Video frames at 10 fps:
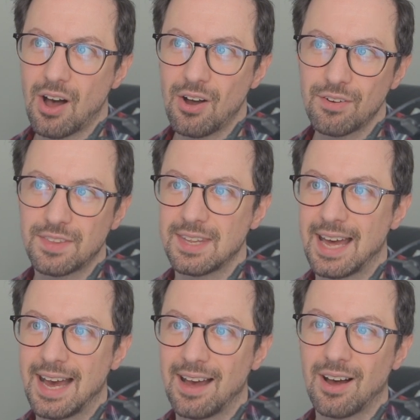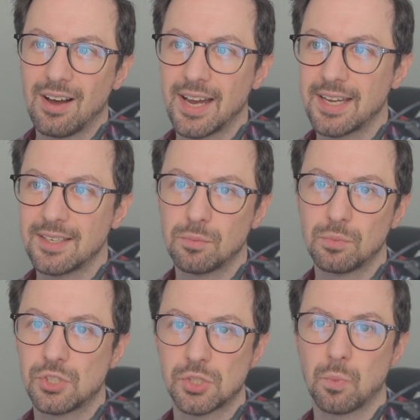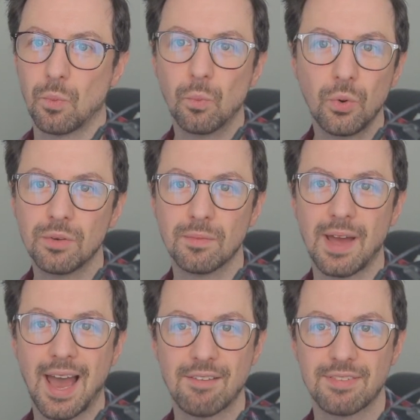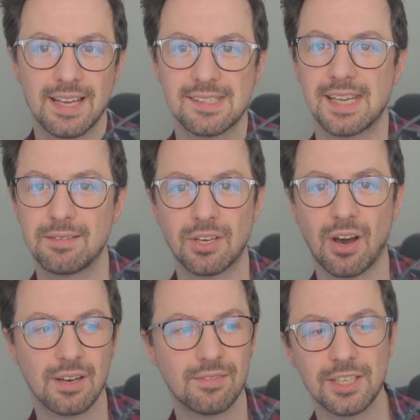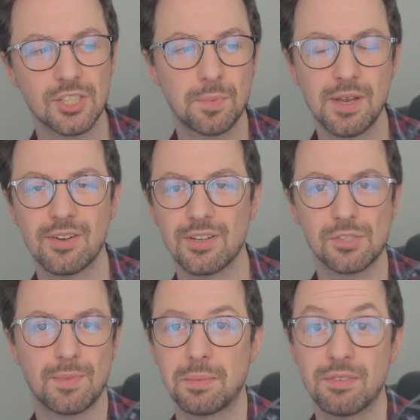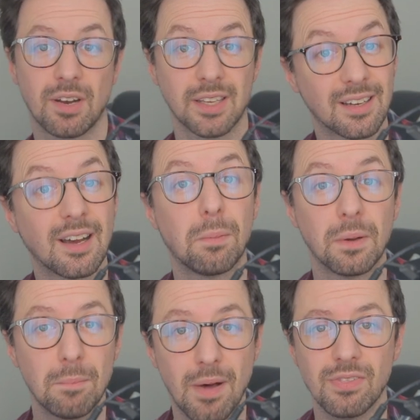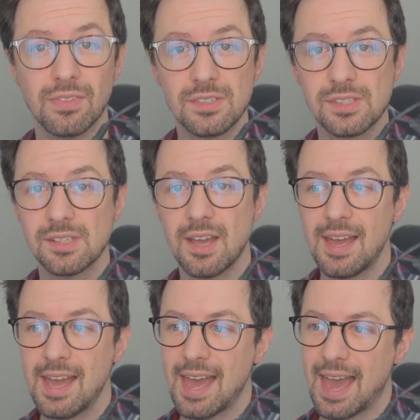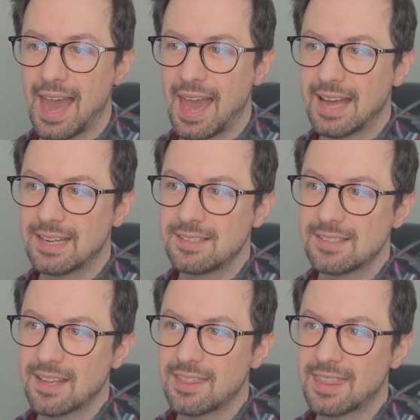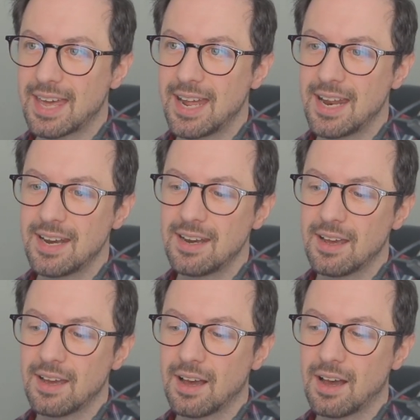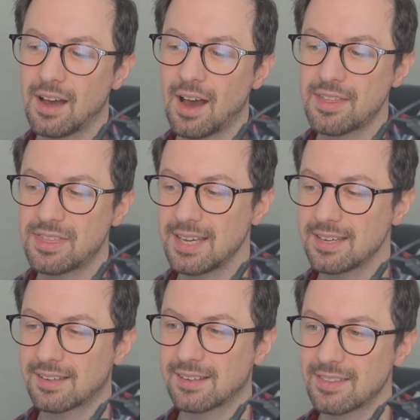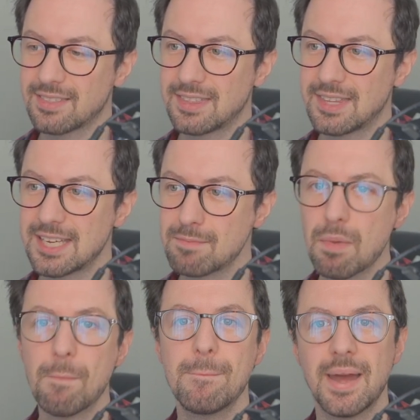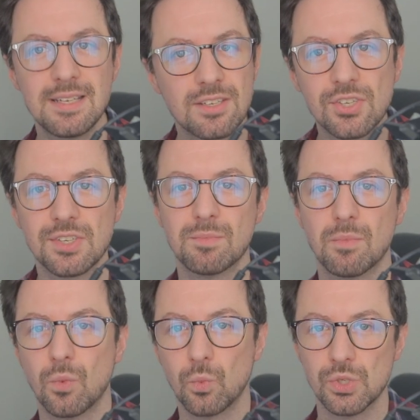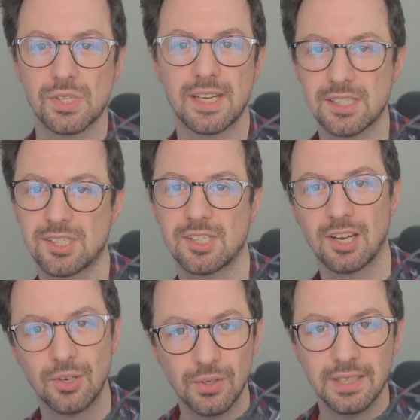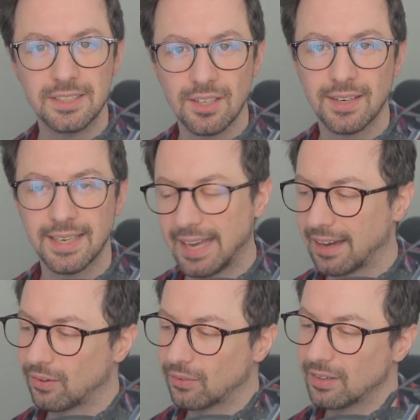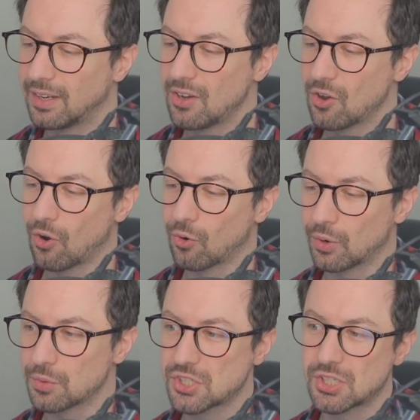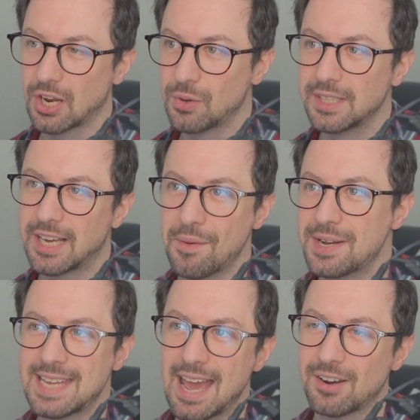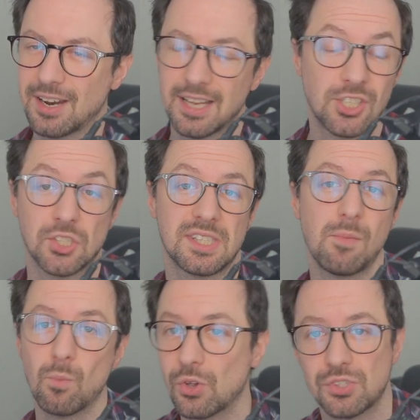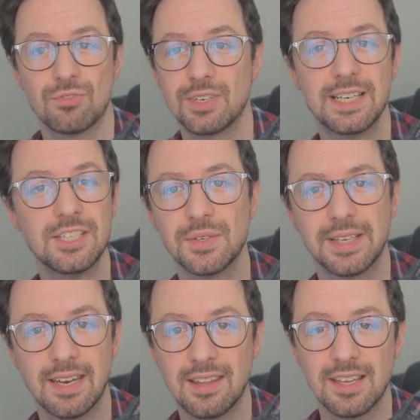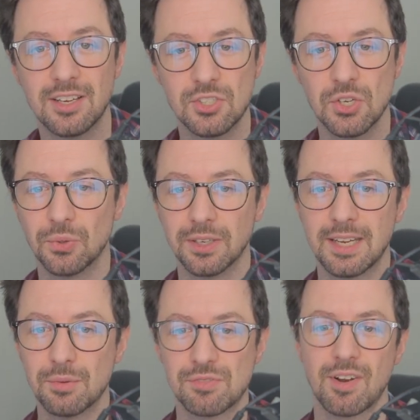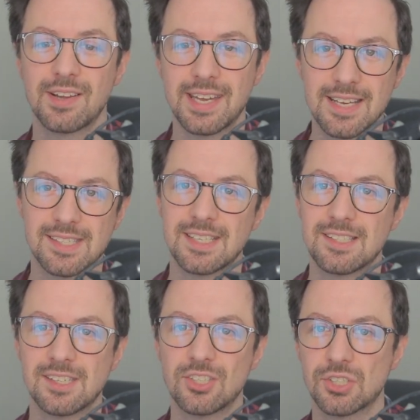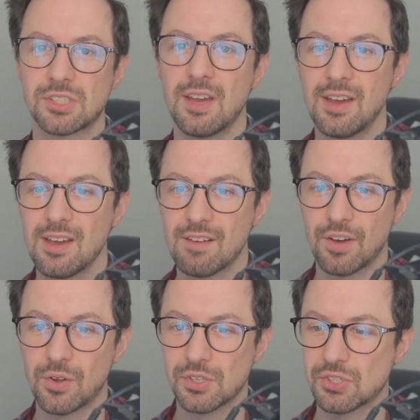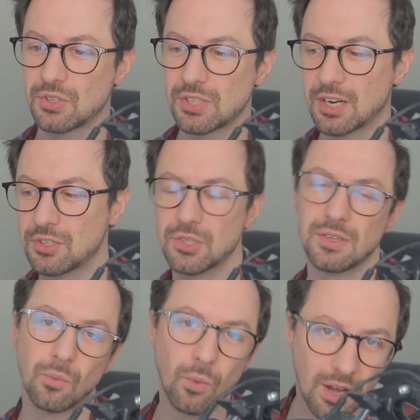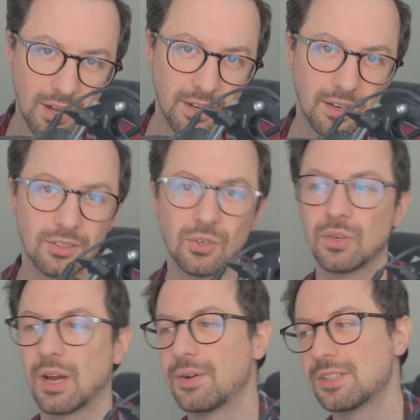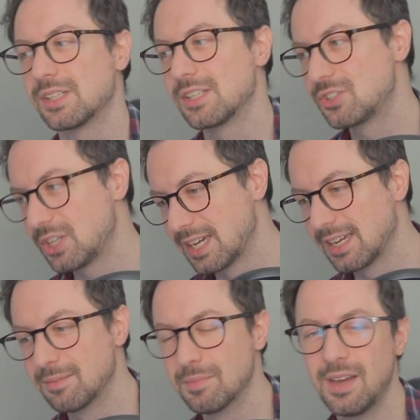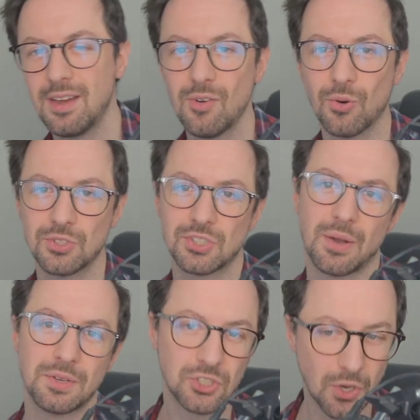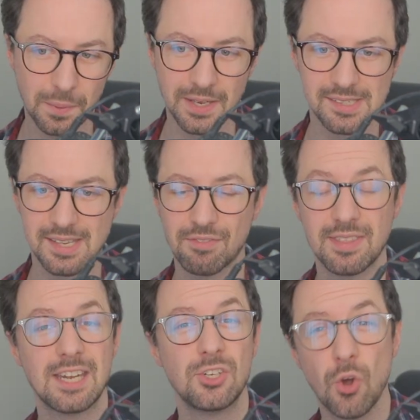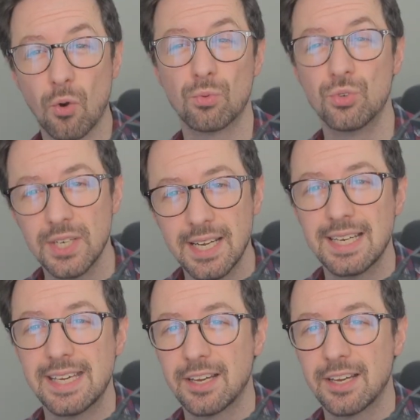after that, I just wouldn't have that same kind of experience maybe for like a couple of months. And then I think the momentum was like slowly dying out, or it was slowly going down, and I just then wasn't really doing anything at all. And it was very easy to just focus on, you know, doing work or going to the gym or just going shopping and stuff, and then not really